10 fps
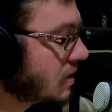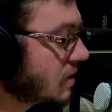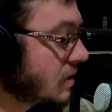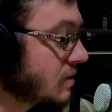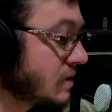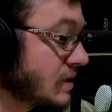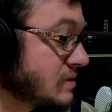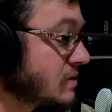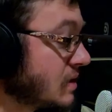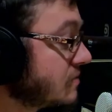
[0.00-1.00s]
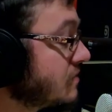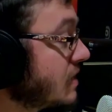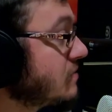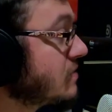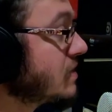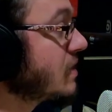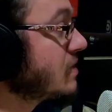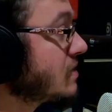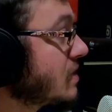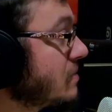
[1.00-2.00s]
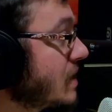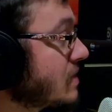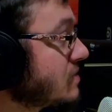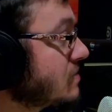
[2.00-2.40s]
That's a tough fight for Jan to come back to.